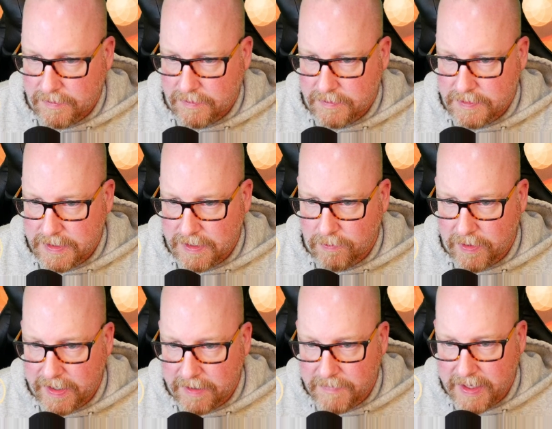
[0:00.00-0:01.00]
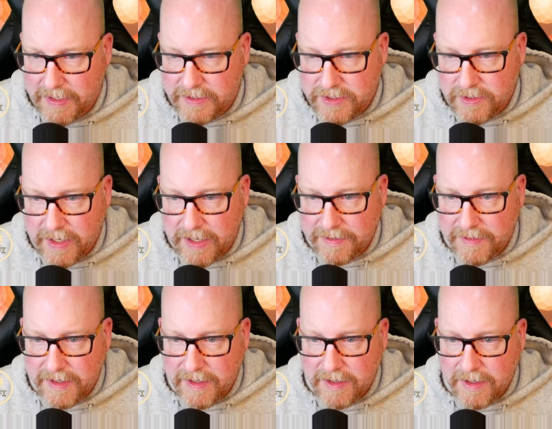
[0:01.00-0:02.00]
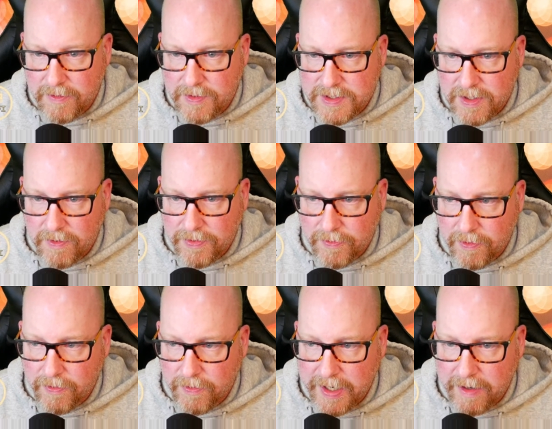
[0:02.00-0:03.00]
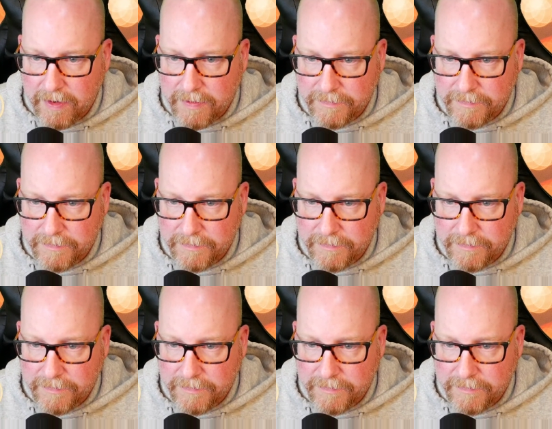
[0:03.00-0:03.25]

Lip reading: See if we can manage to get the QSO through here.